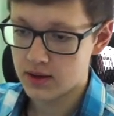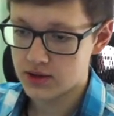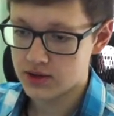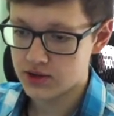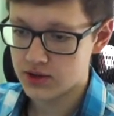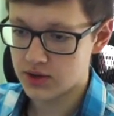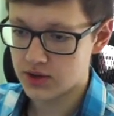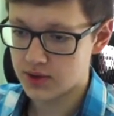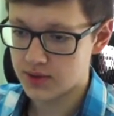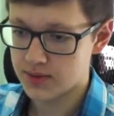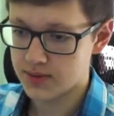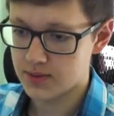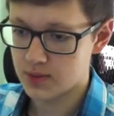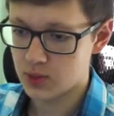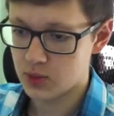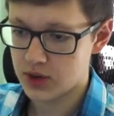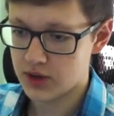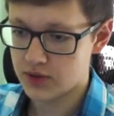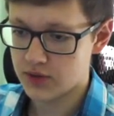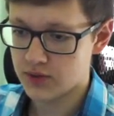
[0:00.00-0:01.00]
So
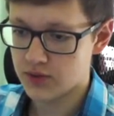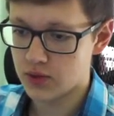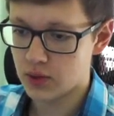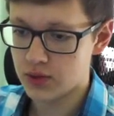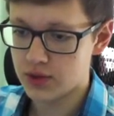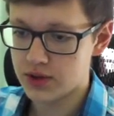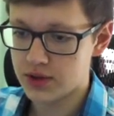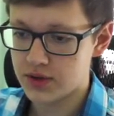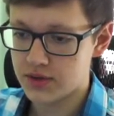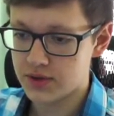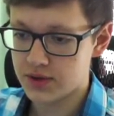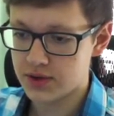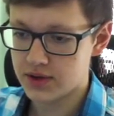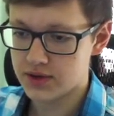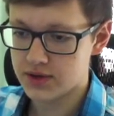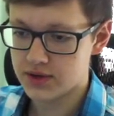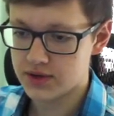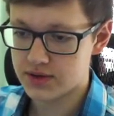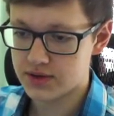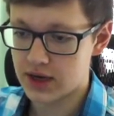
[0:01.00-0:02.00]
we have 4
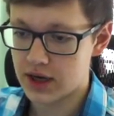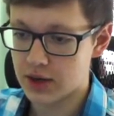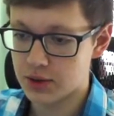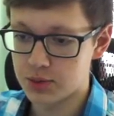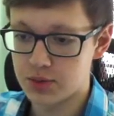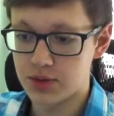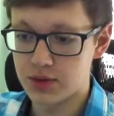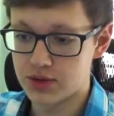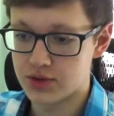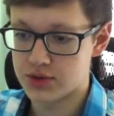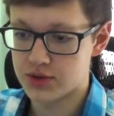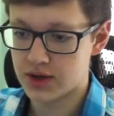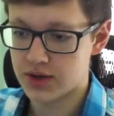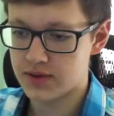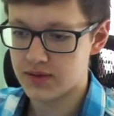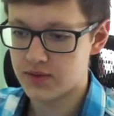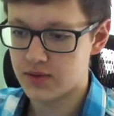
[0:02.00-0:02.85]
different outputs, right?